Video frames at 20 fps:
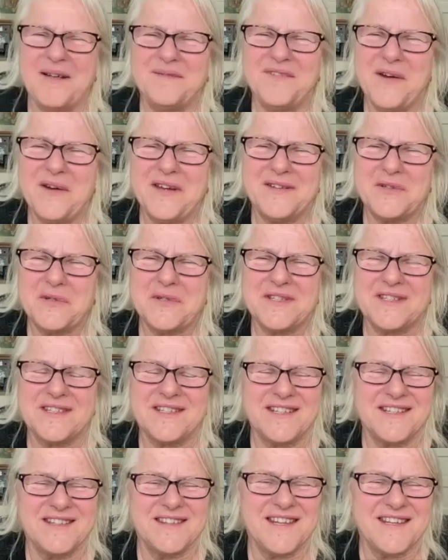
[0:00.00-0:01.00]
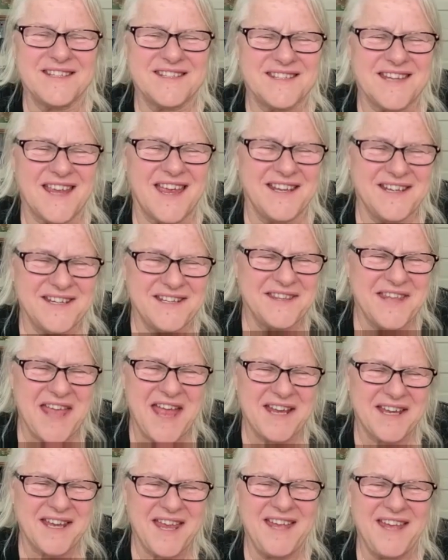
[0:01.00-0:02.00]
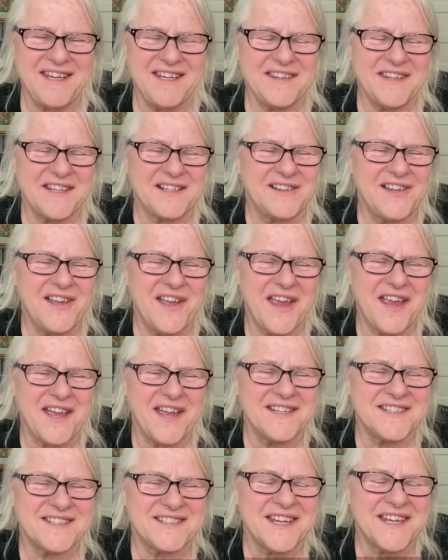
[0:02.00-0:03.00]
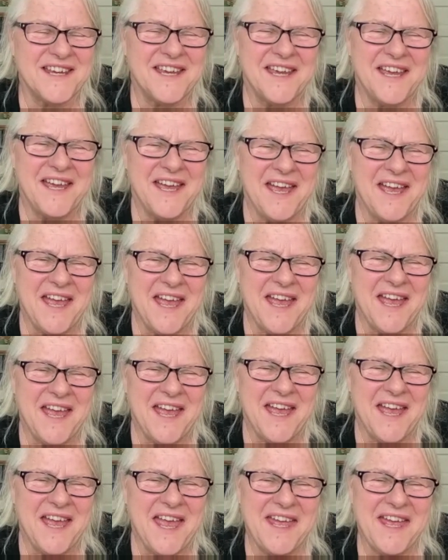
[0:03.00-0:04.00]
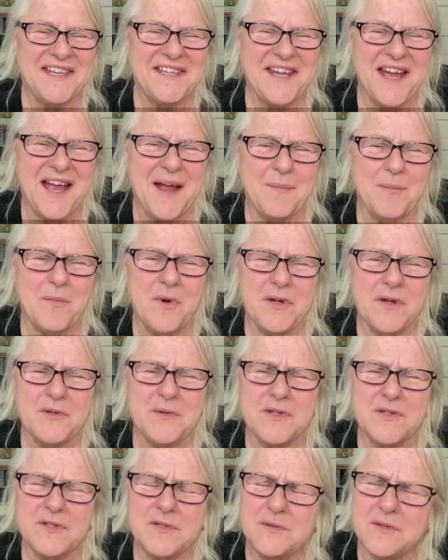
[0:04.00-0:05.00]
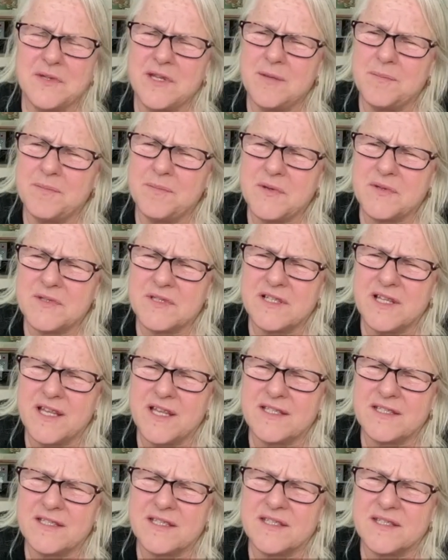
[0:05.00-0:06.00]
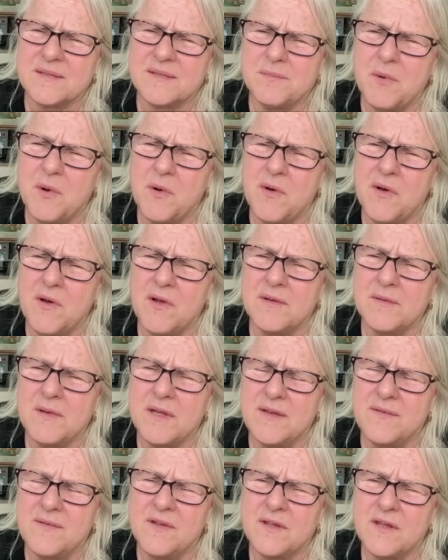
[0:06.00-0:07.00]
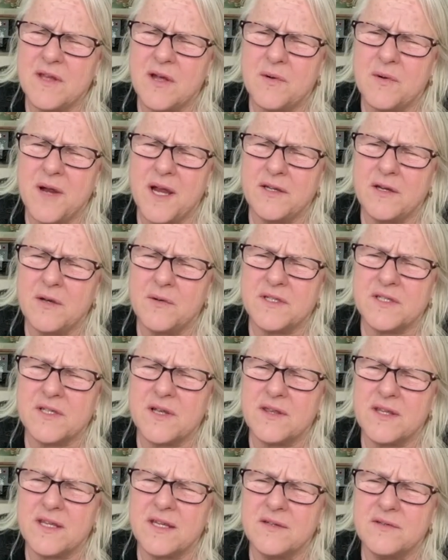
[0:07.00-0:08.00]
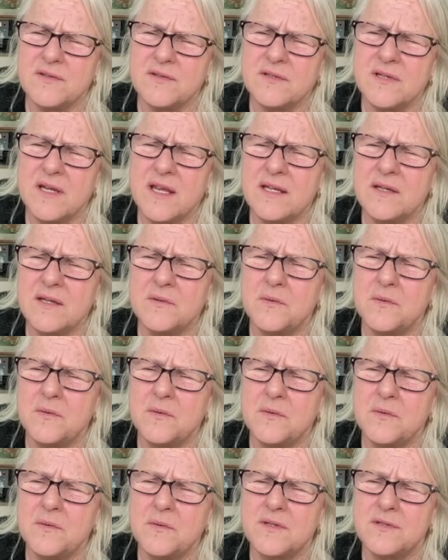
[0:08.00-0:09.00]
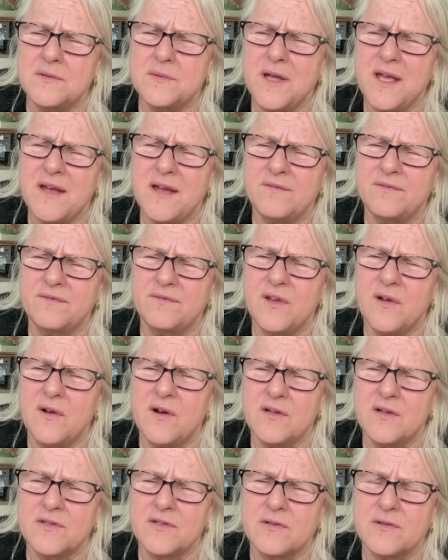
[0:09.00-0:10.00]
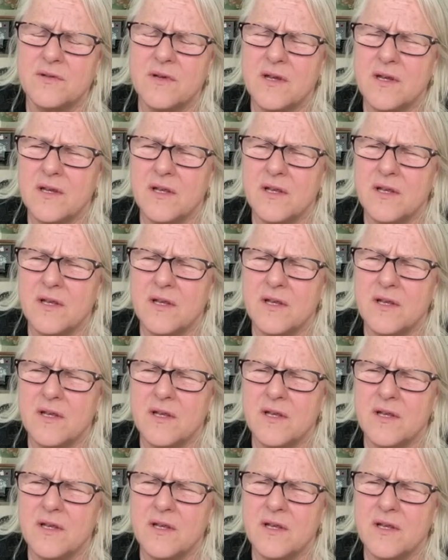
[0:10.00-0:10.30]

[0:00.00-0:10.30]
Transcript: very interested in this and in that and in the class. And I'm wondering, do you keep those classes small, even though I know it's on the internet, or do you have large?